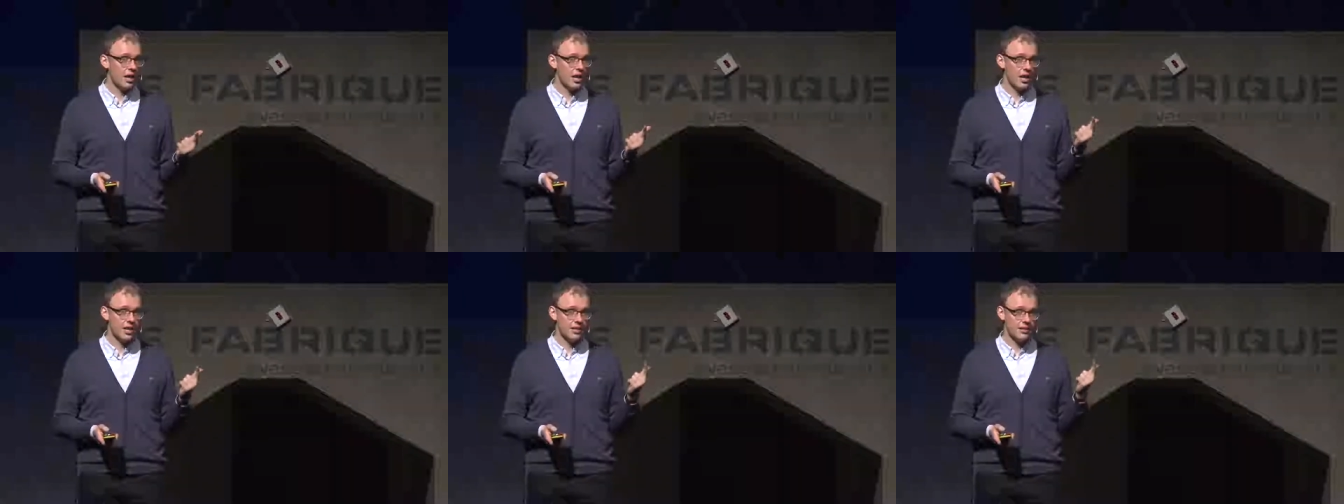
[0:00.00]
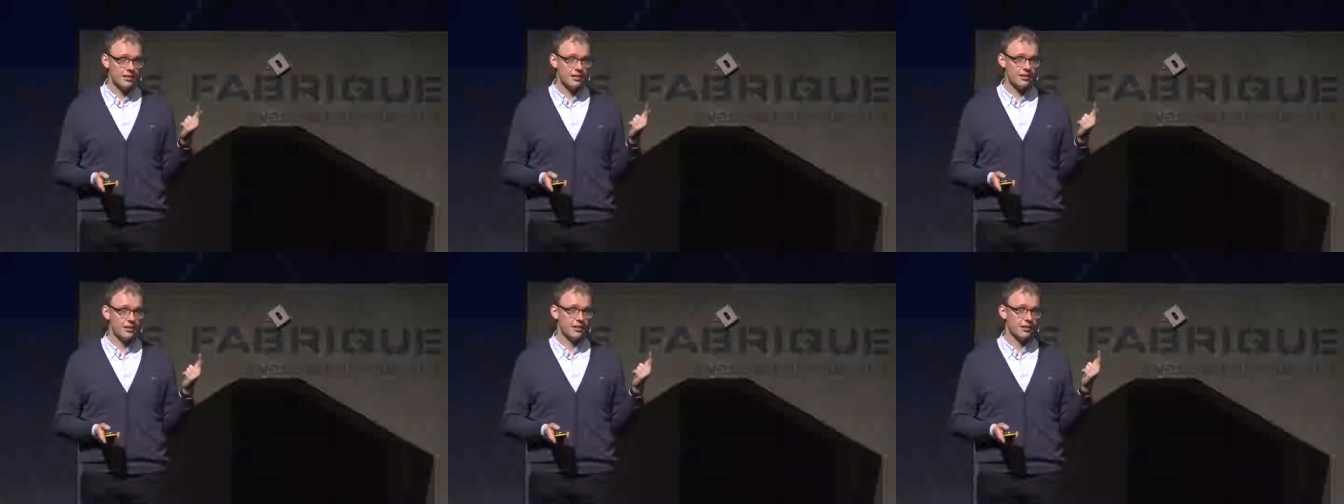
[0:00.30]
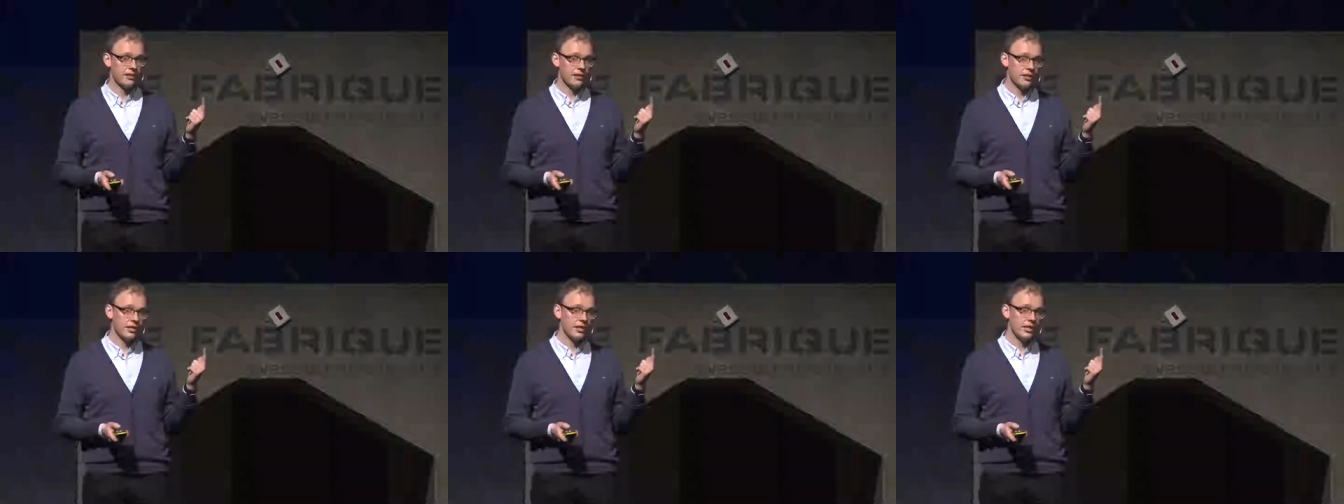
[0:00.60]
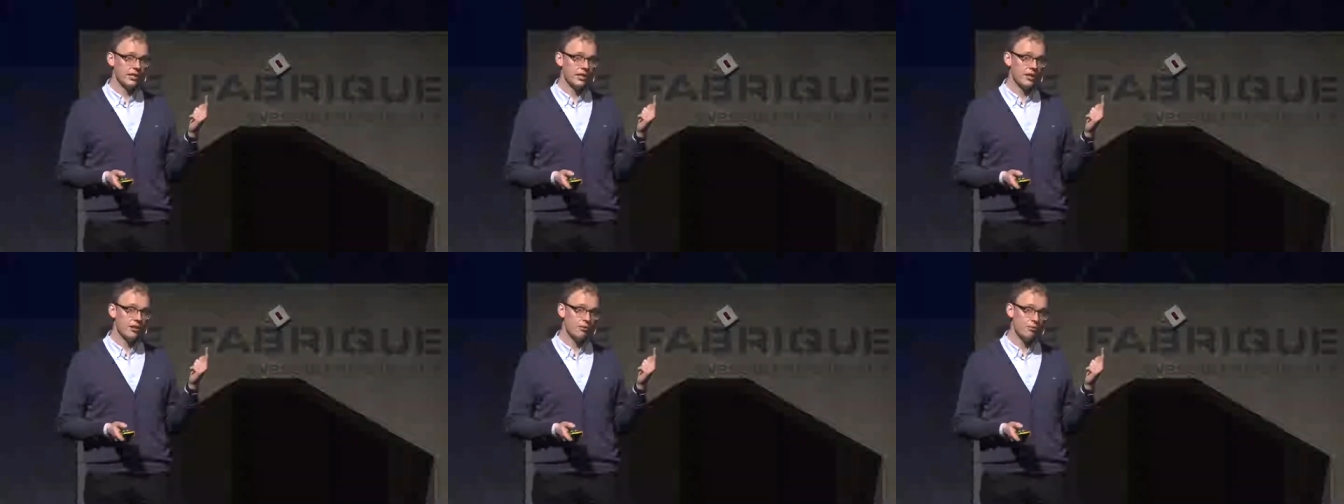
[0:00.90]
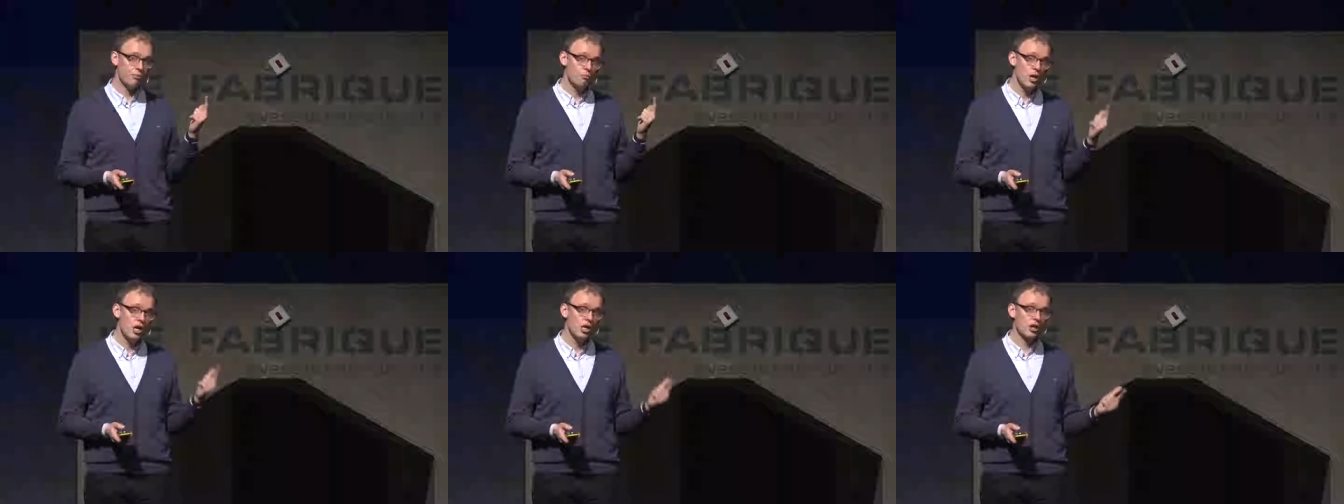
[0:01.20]
as the
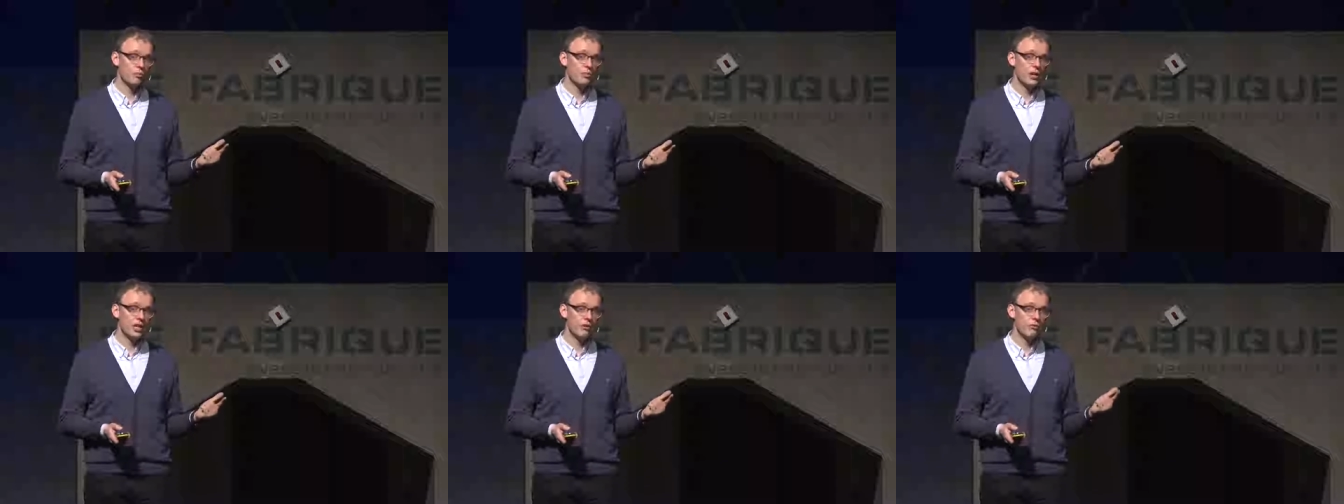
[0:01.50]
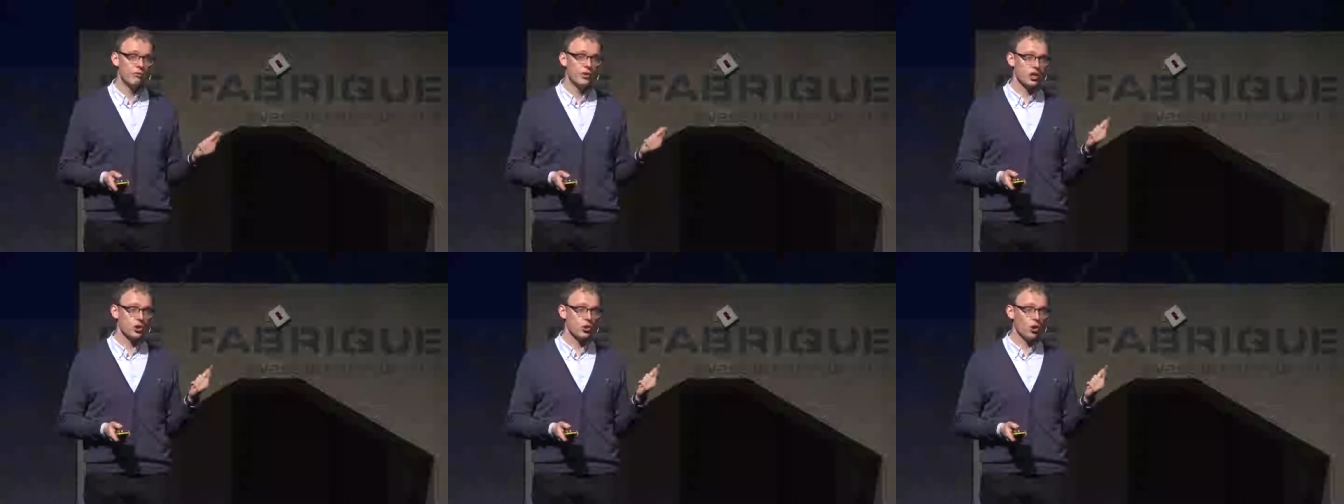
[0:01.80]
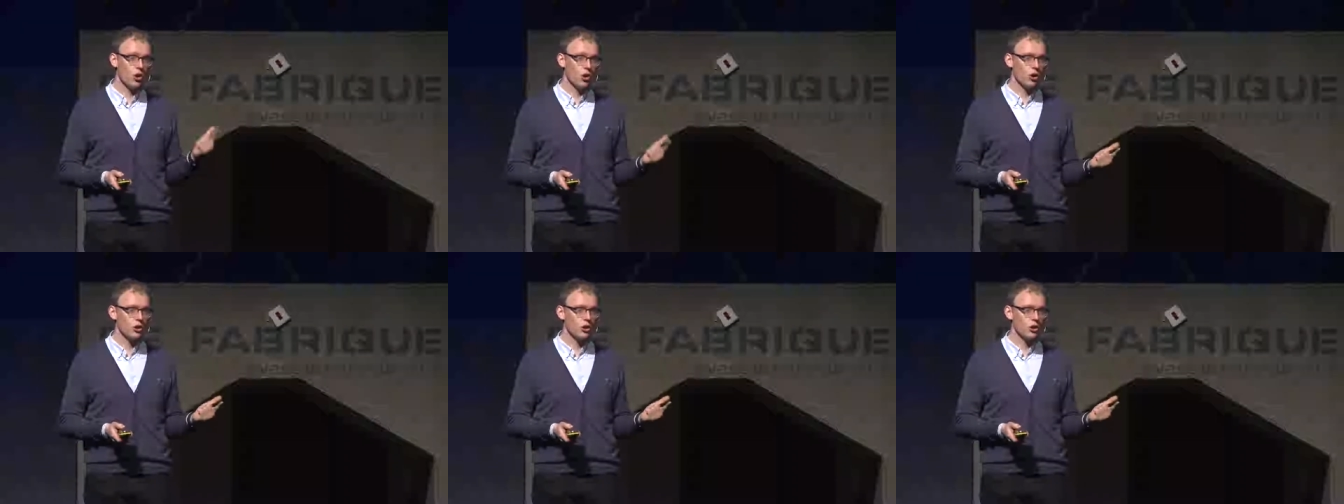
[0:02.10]
milkman was,